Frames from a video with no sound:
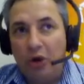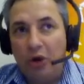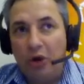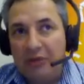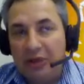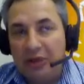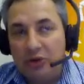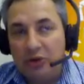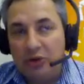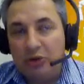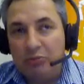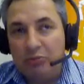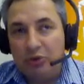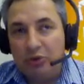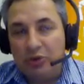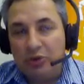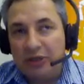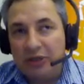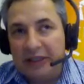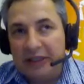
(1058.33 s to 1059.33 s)
column that
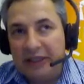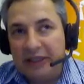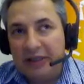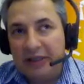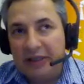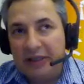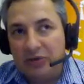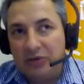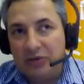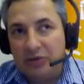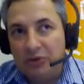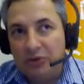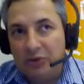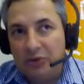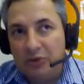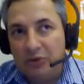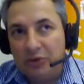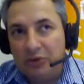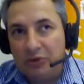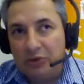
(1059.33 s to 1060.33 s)
you could put
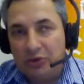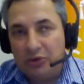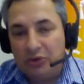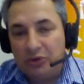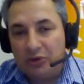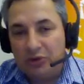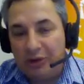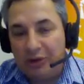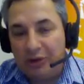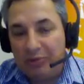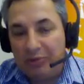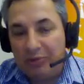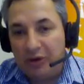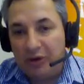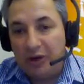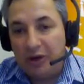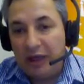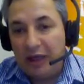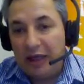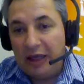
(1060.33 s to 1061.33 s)
into your user
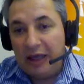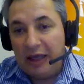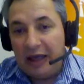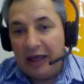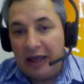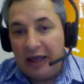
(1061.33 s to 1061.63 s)
upload,